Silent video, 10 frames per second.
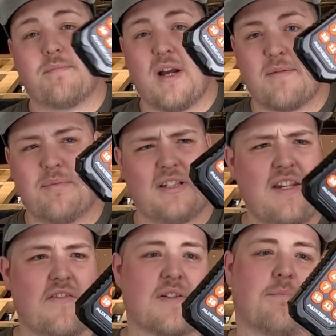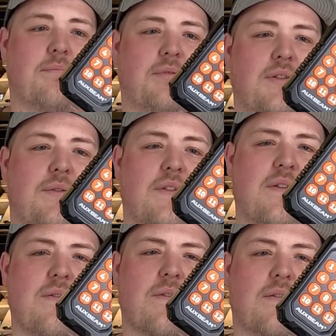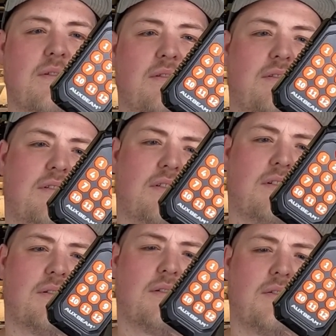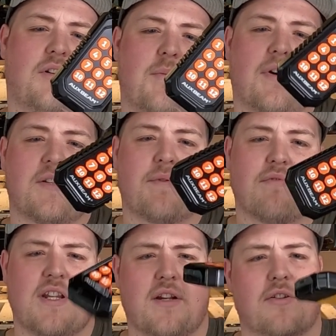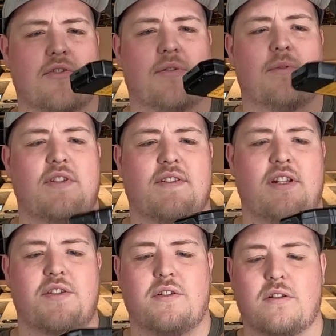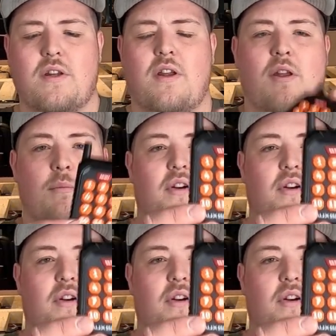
I believe it's Bluetooth, or it might just be radio controlled, I'm not entirely sure. But